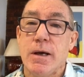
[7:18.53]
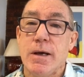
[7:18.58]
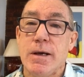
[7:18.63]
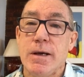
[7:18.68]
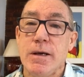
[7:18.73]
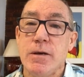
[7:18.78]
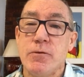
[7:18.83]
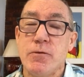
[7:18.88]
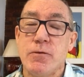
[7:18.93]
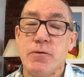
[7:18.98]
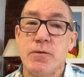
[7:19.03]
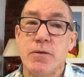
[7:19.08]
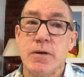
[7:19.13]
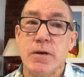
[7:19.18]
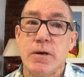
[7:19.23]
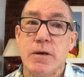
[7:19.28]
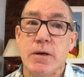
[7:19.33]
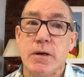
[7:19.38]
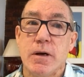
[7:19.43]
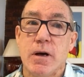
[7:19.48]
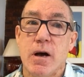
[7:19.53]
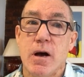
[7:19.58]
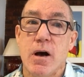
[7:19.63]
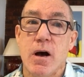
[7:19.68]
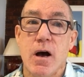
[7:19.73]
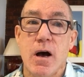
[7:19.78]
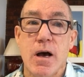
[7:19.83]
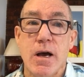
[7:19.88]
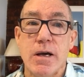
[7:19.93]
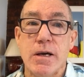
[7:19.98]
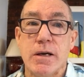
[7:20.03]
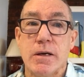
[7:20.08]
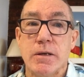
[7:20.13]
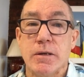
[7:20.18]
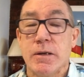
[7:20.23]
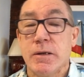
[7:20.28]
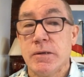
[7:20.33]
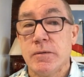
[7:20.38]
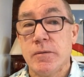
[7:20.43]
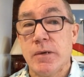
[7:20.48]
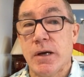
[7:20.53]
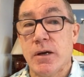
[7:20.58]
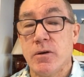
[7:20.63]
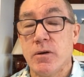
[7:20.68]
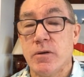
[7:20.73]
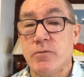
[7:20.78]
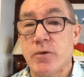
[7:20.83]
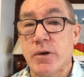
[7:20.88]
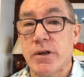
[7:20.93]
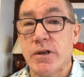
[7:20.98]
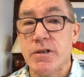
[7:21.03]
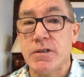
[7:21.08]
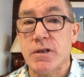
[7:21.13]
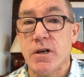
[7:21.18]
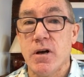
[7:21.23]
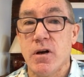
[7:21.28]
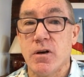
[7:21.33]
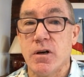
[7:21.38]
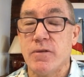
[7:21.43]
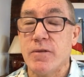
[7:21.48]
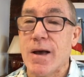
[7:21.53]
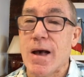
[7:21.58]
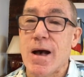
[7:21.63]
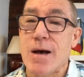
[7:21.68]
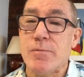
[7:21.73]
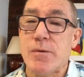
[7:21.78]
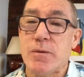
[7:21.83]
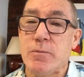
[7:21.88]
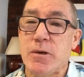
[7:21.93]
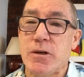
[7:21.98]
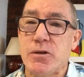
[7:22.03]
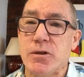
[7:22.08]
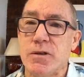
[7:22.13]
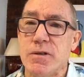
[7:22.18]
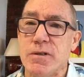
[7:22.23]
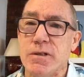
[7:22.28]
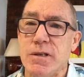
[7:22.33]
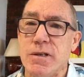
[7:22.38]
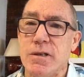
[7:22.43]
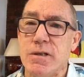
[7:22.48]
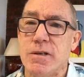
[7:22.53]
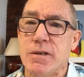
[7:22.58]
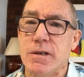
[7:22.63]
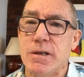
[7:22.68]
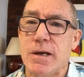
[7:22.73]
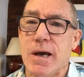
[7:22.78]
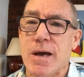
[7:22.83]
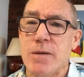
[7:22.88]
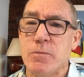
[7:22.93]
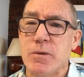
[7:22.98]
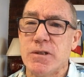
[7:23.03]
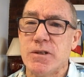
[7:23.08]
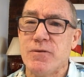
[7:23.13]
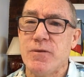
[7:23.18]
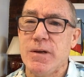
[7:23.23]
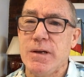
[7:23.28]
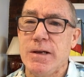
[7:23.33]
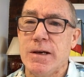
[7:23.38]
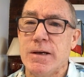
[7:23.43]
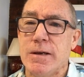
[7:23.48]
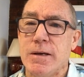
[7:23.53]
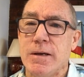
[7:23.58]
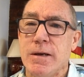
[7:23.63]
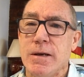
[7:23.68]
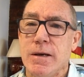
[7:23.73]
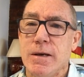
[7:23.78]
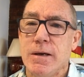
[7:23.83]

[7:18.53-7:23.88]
If I release a whole lot of carbon emissions into the atmosphere,